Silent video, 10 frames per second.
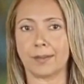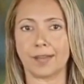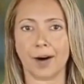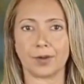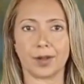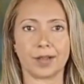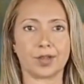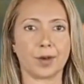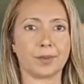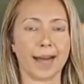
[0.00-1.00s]

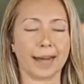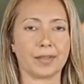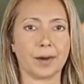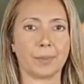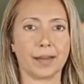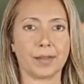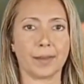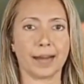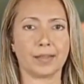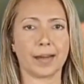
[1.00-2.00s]
Non-traditional tasty
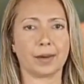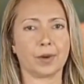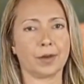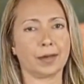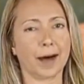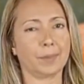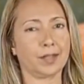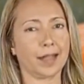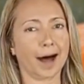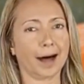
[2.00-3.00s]
recipes include lemon
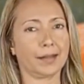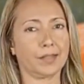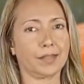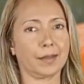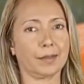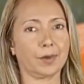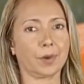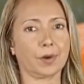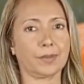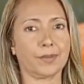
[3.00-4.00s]
tarts,
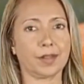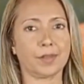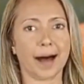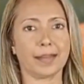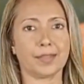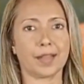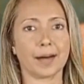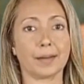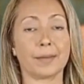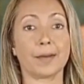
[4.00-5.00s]
grilled fish
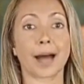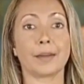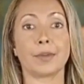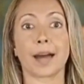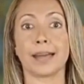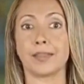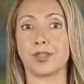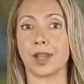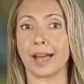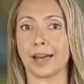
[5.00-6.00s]
pasta, and glazed
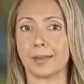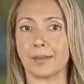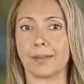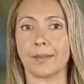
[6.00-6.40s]
chicken.